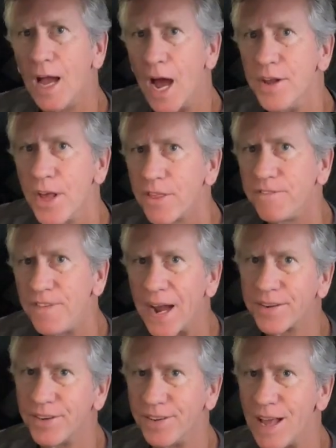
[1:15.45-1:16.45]
Another
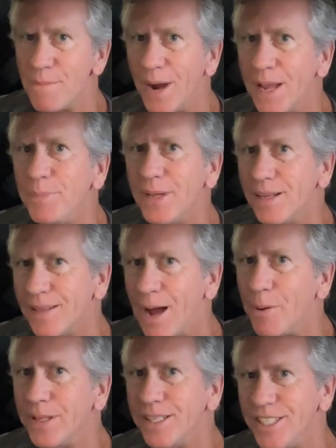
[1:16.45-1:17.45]
factor that might be
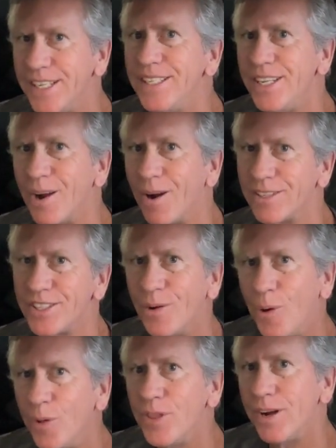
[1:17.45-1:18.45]
allowing the GTRs to
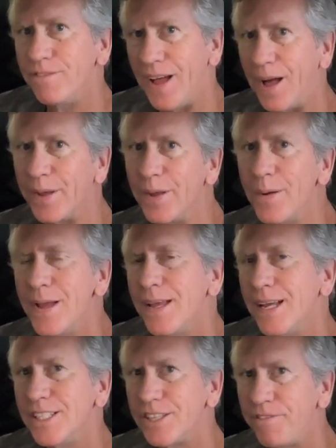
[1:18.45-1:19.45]
hold their value
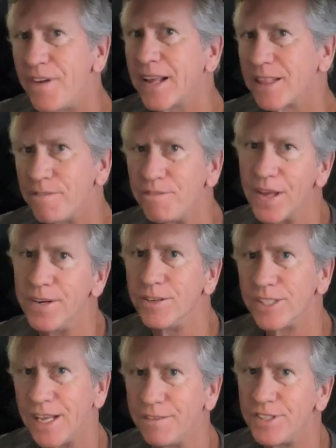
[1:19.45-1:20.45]
is the fact that
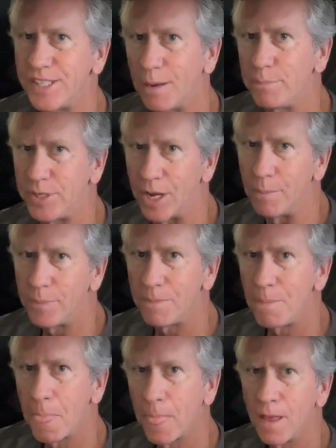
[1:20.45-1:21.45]
vendors have stepped up.
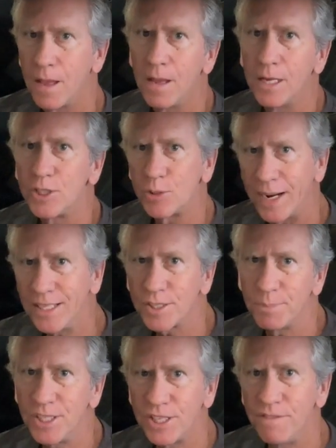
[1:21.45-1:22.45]

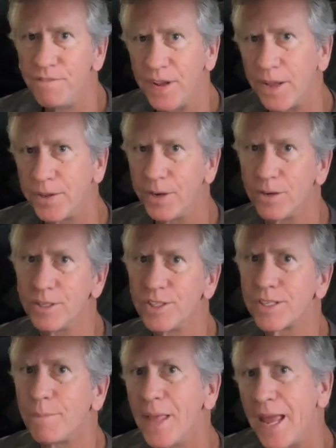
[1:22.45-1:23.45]
Transmission
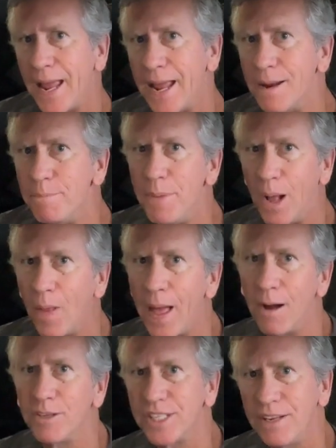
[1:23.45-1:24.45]
failures and bell
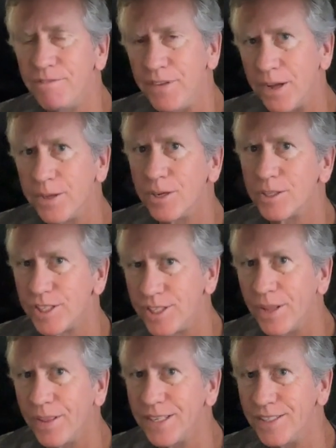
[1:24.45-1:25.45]
housing failures
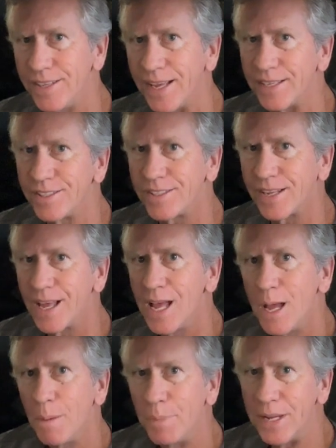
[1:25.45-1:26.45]
still exist,
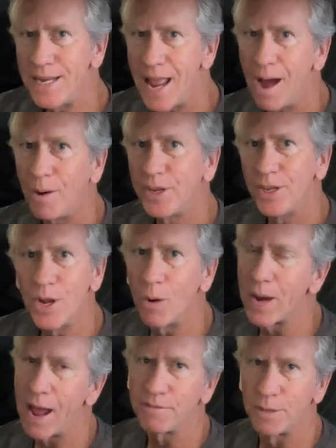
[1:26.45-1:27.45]
but now you don't
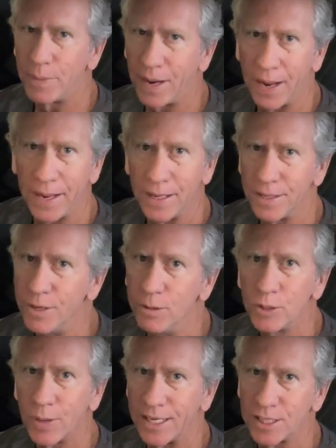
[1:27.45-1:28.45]
have to buy a new
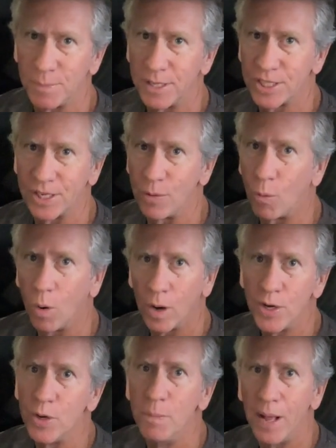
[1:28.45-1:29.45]
transmission or a
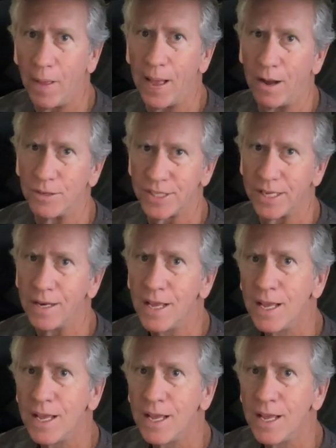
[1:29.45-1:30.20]
new bell housing.